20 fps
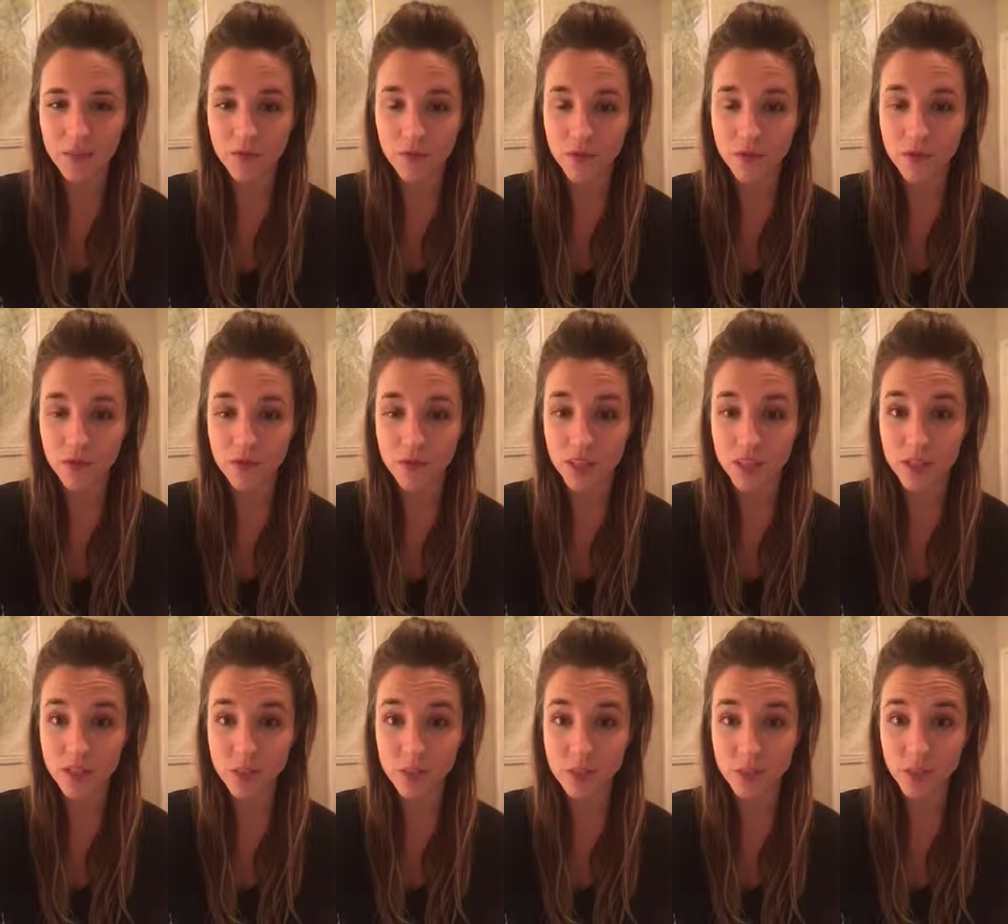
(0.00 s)
fruits and
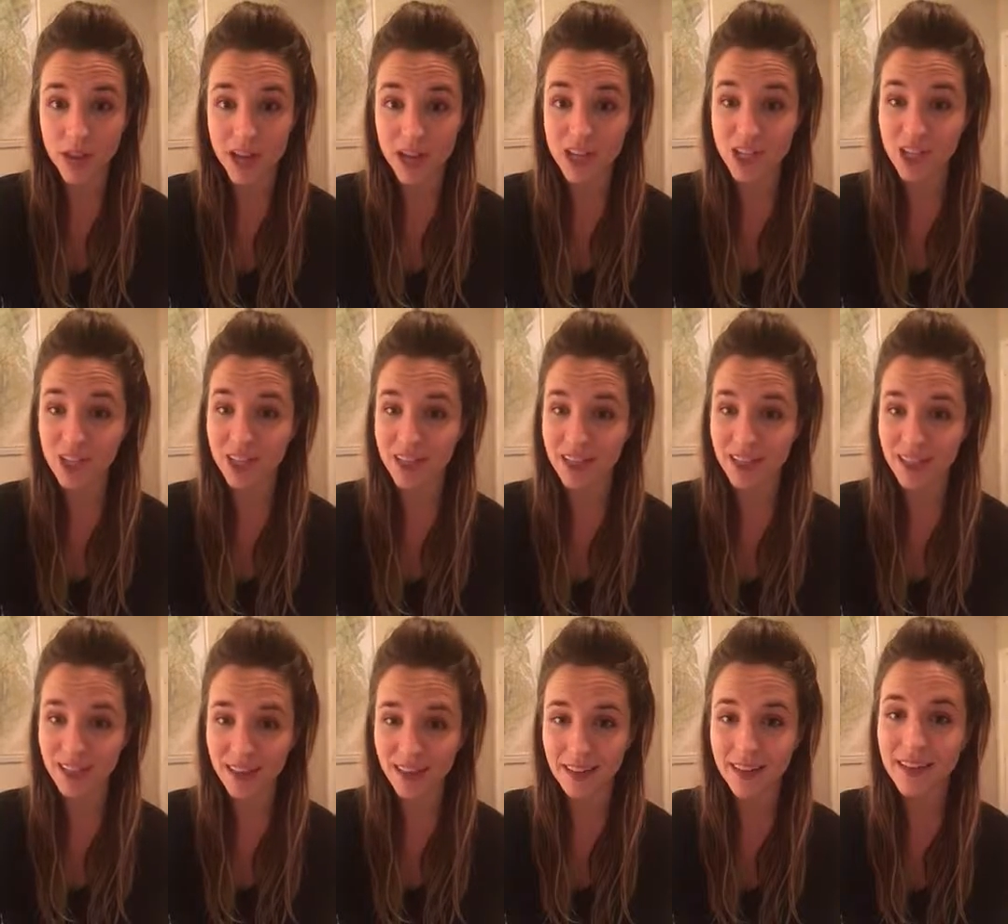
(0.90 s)
vegetables we actually
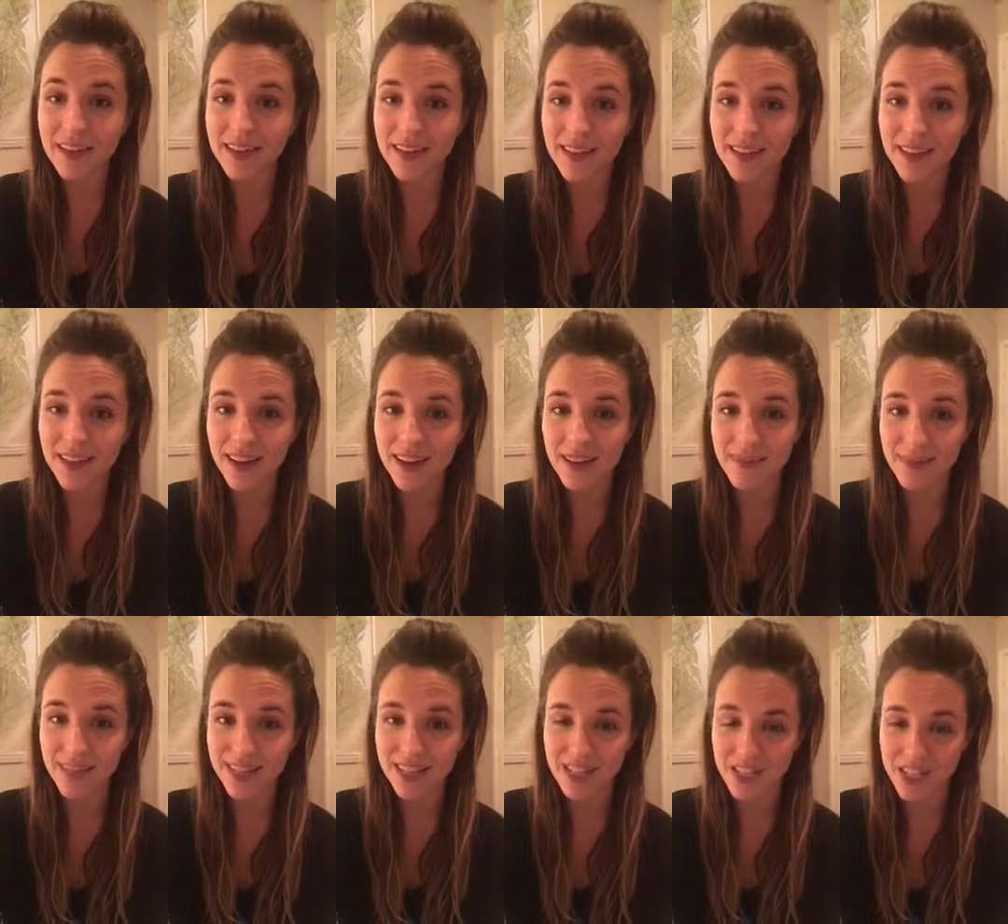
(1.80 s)
needed
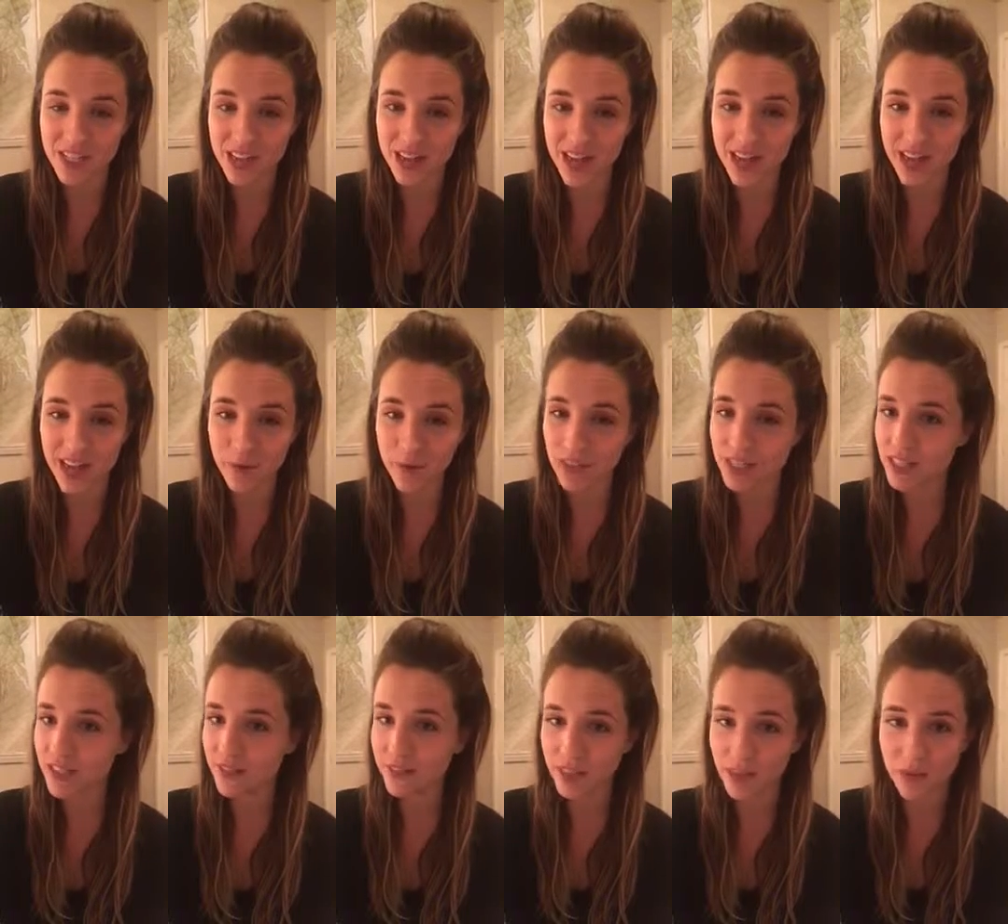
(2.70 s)
each day, and we
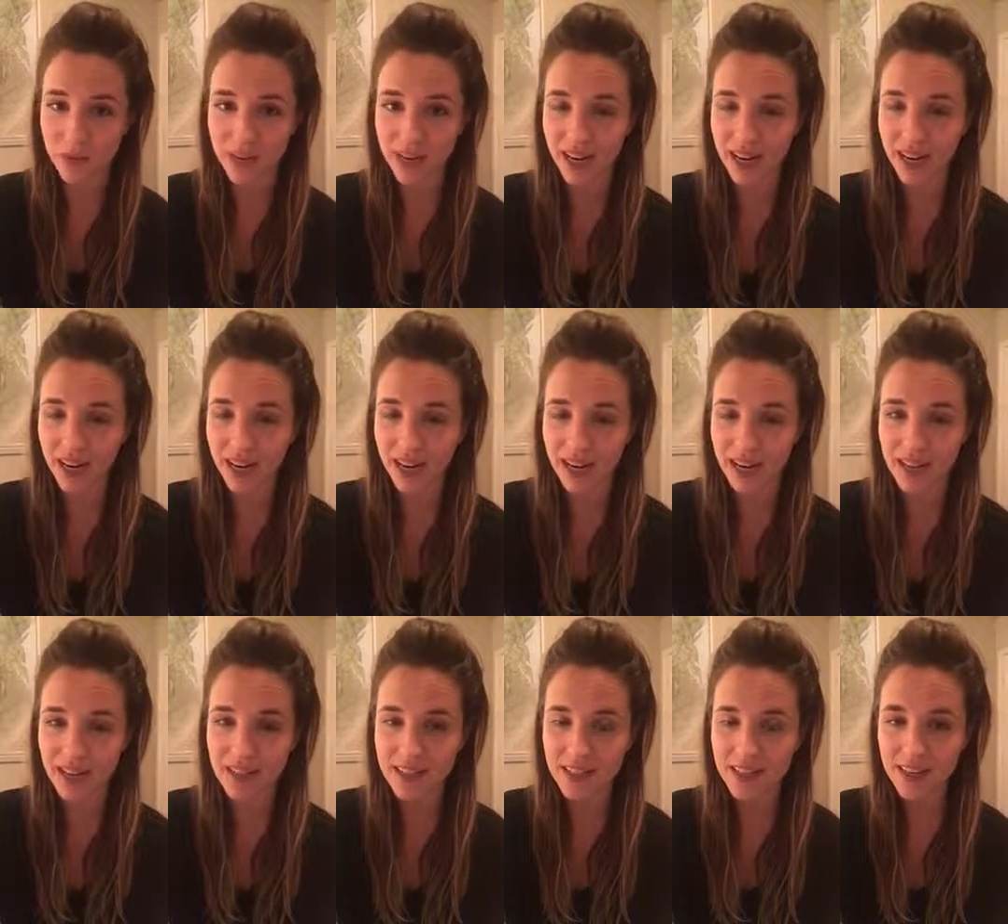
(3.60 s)
definitely weren't getting
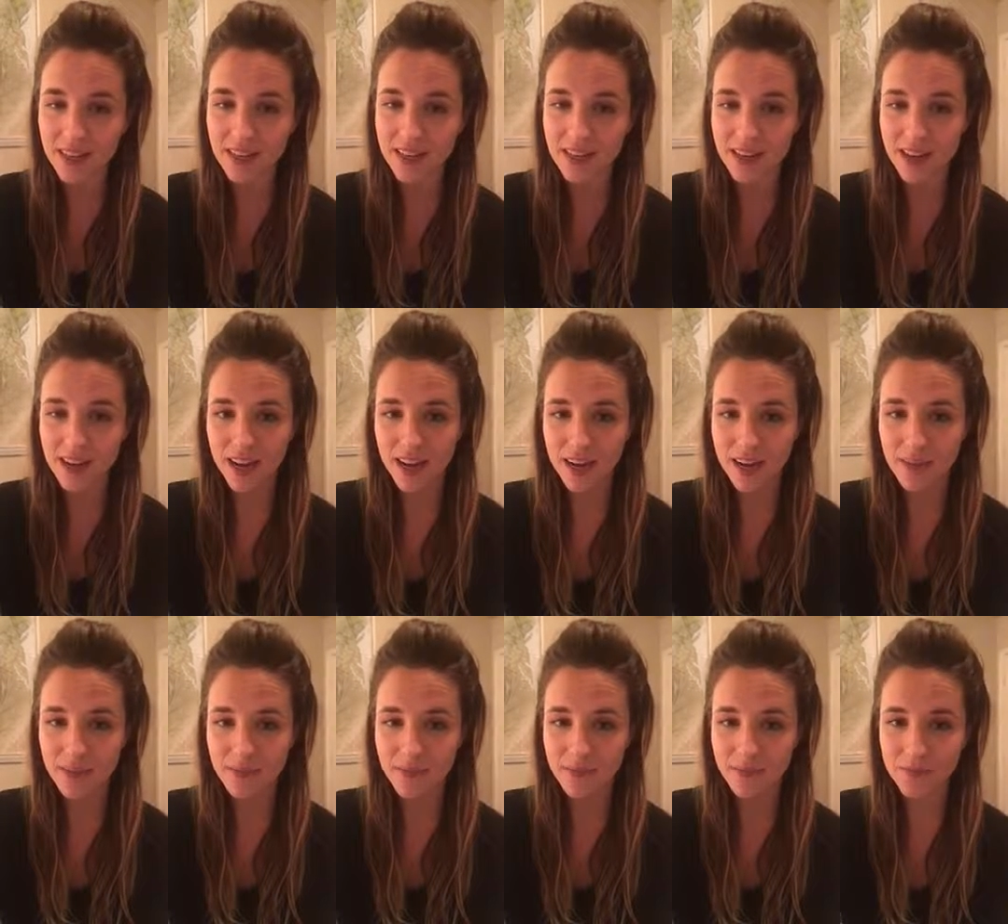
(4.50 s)

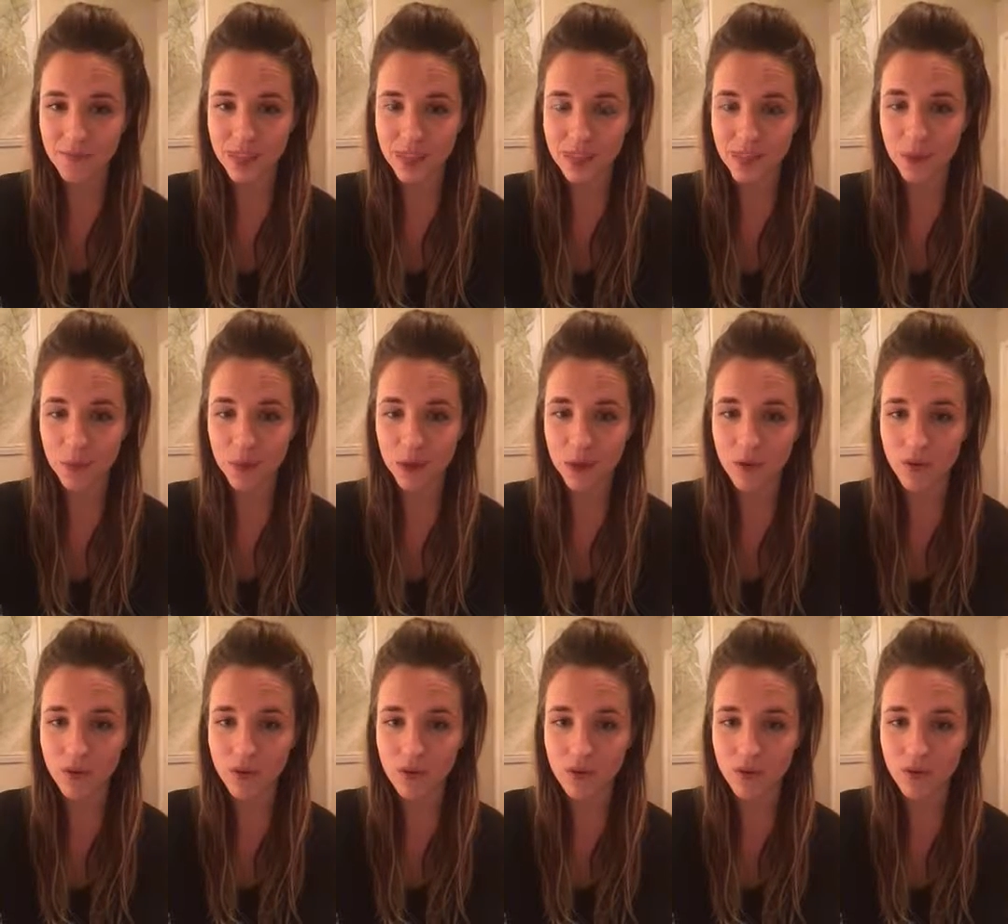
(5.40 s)
that. So we
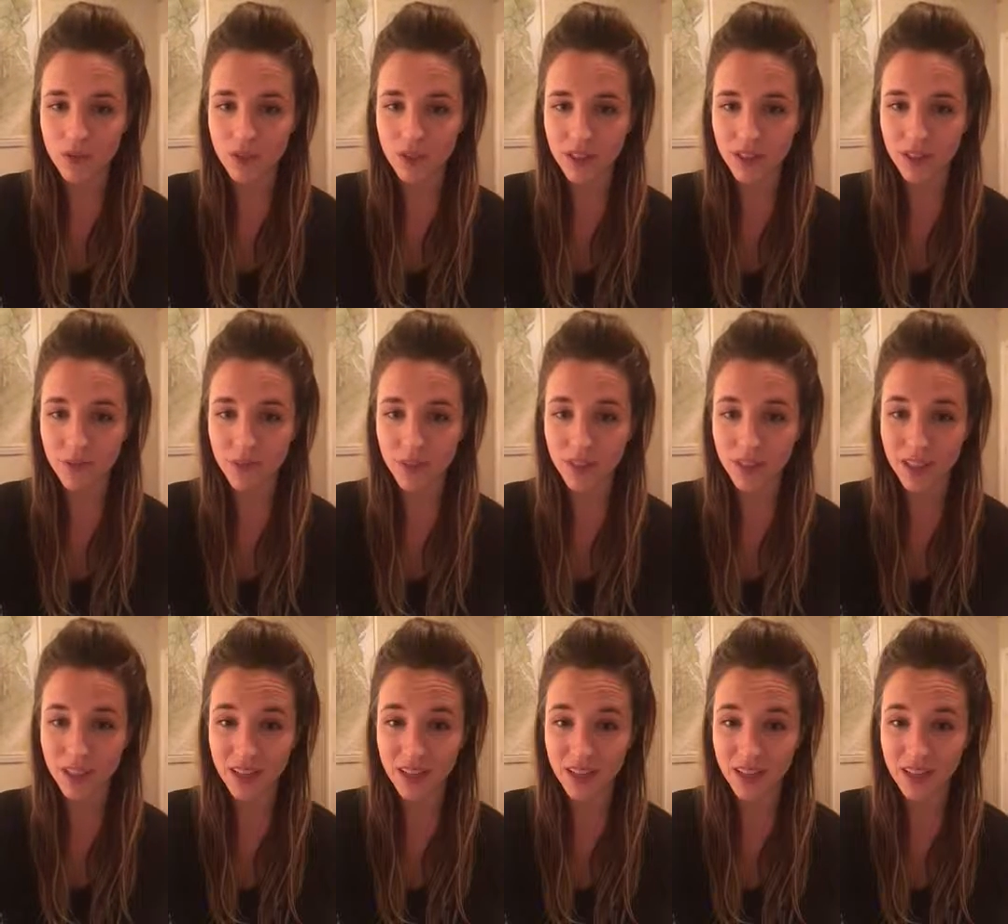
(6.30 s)
were just feeling
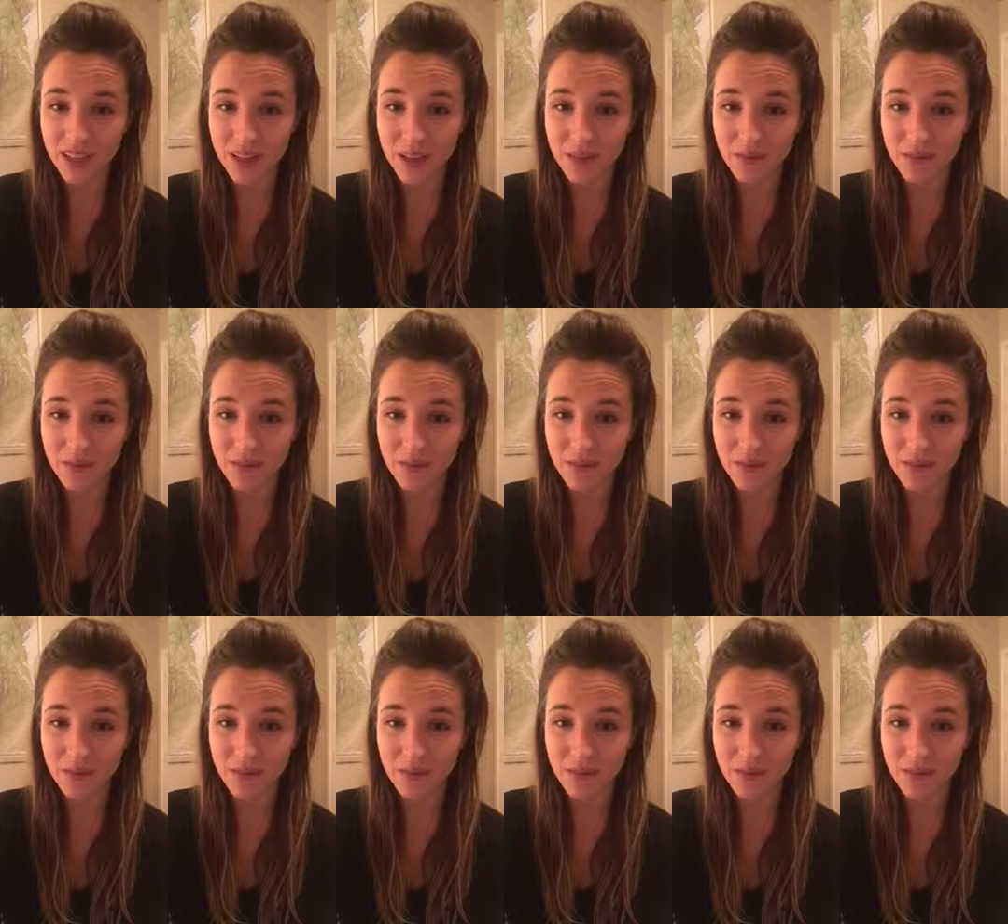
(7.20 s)
really,